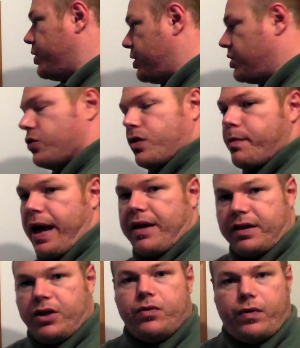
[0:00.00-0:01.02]
You just do the
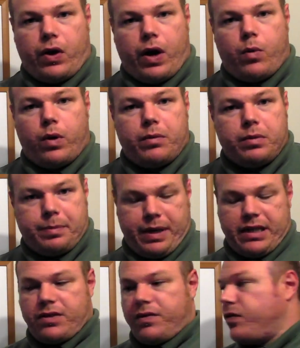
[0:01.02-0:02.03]
math and you figure out what
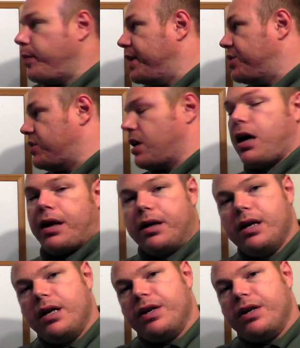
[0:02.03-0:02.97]
piece of information's gone.